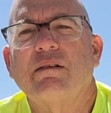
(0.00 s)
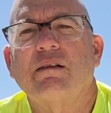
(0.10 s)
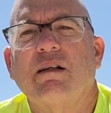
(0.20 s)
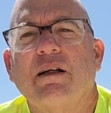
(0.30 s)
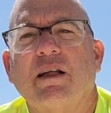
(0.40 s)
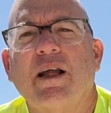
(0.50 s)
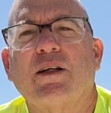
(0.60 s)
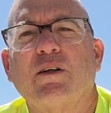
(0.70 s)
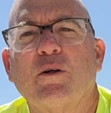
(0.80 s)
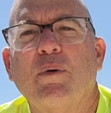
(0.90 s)
on
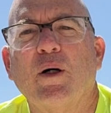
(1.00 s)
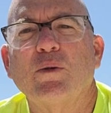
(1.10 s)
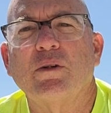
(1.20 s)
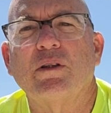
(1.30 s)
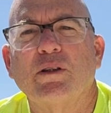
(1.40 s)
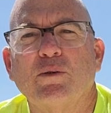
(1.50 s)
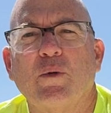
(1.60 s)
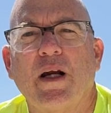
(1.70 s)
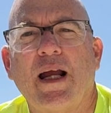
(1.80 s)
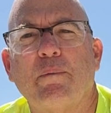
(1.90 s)
electric boats is
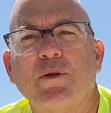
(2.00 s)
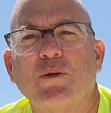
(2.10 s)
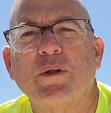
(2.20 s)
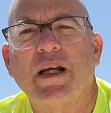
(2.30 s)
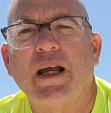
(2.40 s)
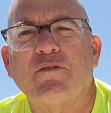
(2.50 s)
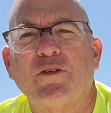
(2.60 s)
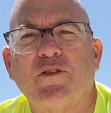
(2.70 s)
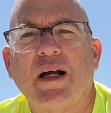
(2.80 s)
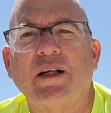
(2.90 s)
what happens when you have to
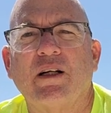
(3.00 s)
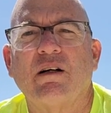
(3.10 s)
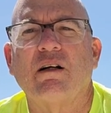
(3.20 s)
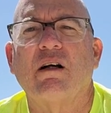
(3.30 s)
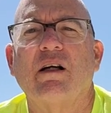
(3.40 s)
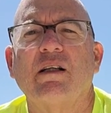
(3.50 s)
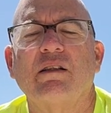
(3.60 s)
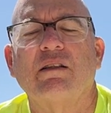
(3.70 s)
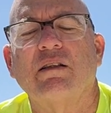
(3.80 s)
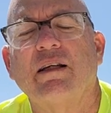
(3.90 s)
fight a
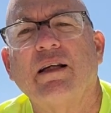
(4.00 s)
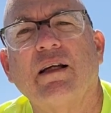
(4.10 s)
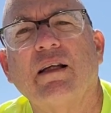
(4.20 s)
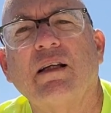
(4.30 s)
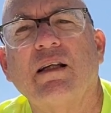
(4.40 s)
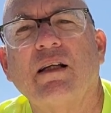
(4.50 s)
current and,